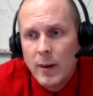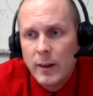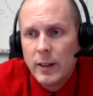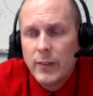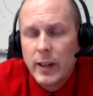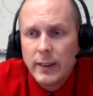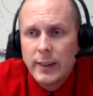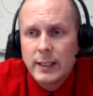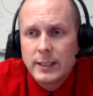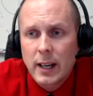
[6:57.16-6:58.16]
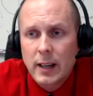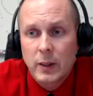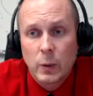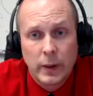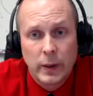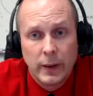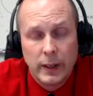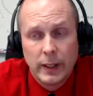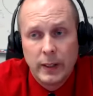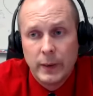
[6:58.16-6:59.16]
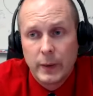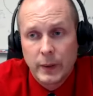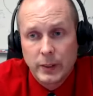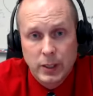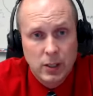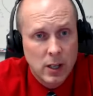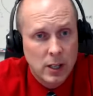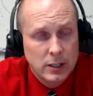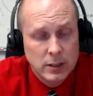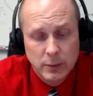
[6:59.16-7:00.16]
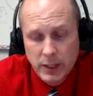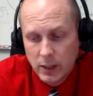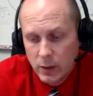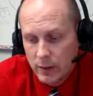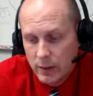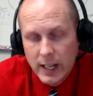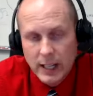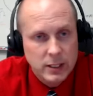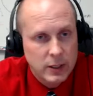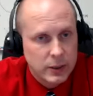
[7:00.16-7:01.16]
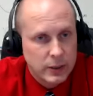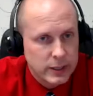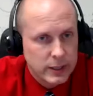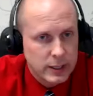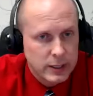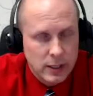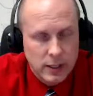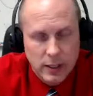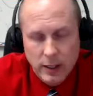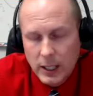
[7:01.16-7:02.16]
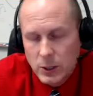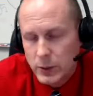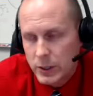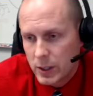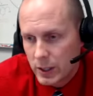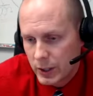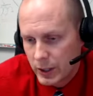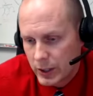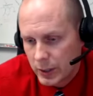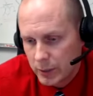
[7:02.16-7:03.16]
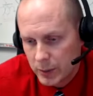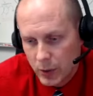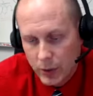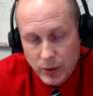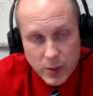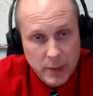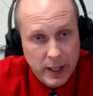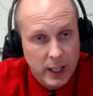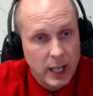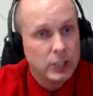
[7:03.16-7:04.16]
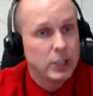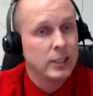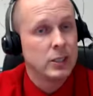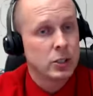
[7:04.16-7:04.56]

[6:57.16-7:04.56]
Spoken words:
If anything is out of the ordinary, either there's a cause, meaning you have vascular disease, and I think that's what's causing your symptoms, or there's a medication that's